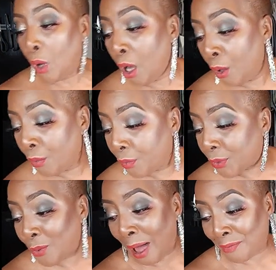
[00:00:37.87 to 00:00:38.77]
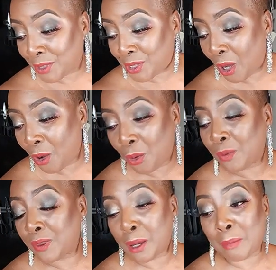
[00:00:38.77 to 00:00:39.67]
Uh, throughout the show,
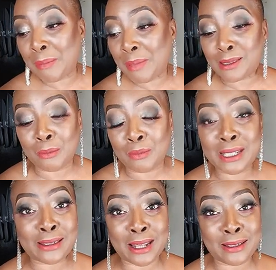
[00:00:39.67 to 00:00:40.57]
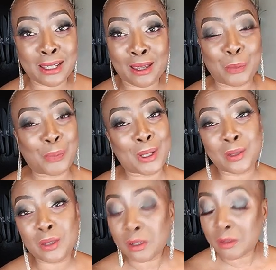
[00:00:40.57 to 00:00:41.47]
there may be some dissenting
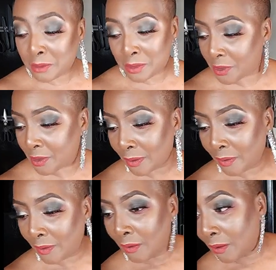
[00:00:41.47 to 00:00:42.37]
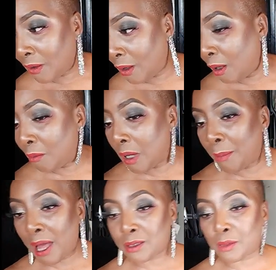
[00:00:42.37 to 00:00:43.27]
opinions um,
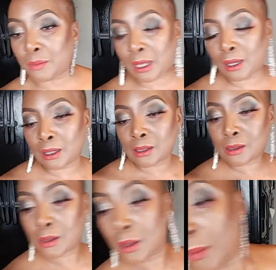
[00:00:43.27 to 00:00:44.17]
about some things,